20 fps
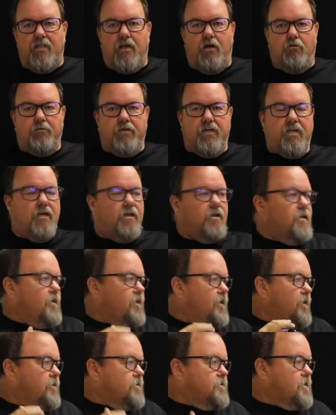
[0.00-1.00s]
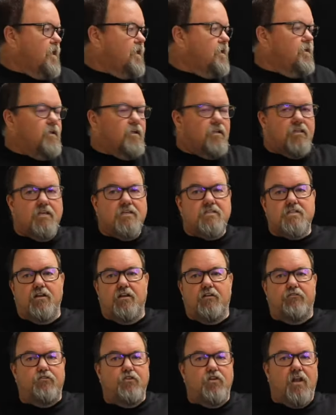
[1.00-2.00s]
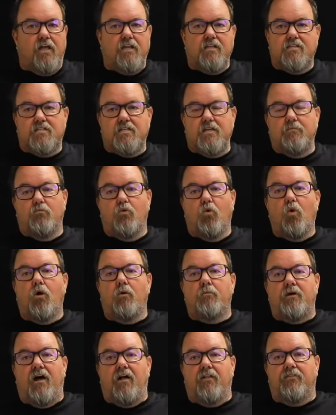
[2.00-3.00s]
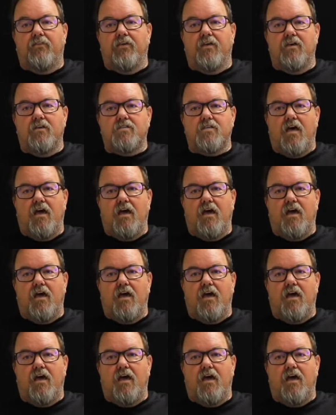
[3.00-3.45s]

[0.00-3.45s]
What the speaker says: That would be it. And say, listen, if you'd like to see more about this,